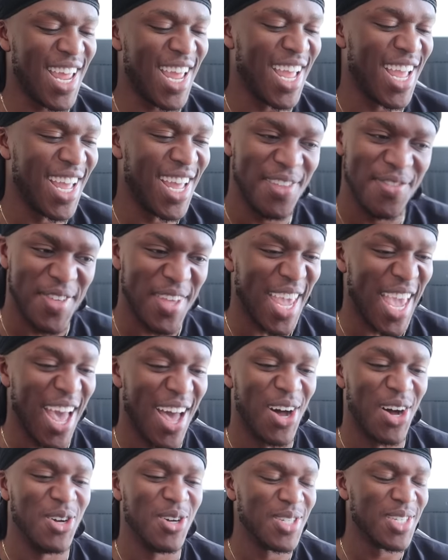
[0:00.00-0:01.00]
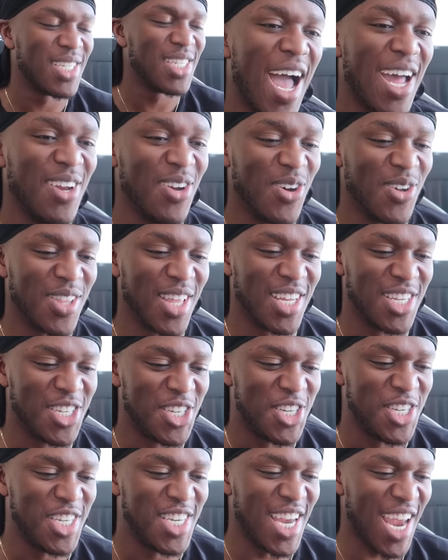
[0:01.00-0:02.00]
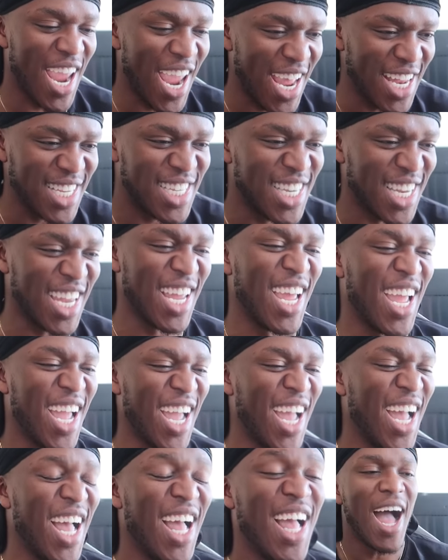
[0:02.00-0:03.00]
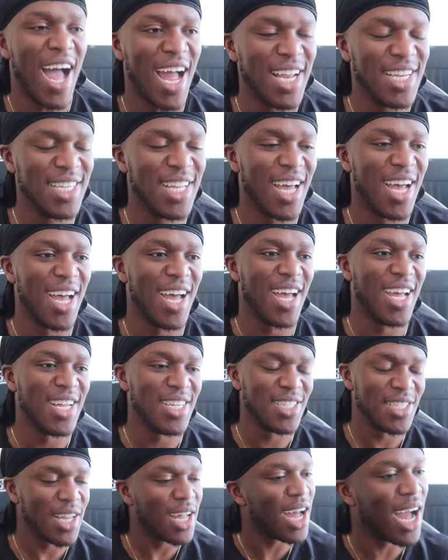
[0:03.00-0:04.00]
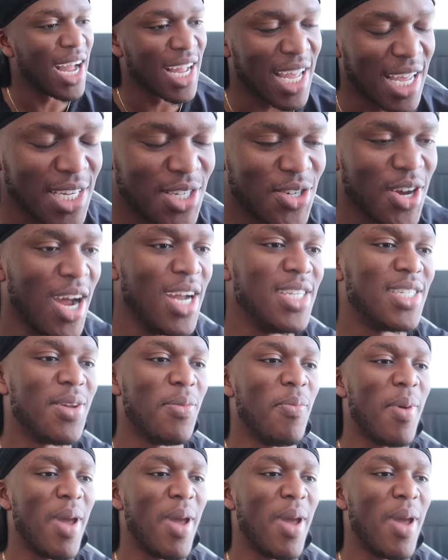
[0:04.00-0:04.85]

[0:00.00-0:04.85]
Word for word: the L's and all the shit and uh, I guess trying to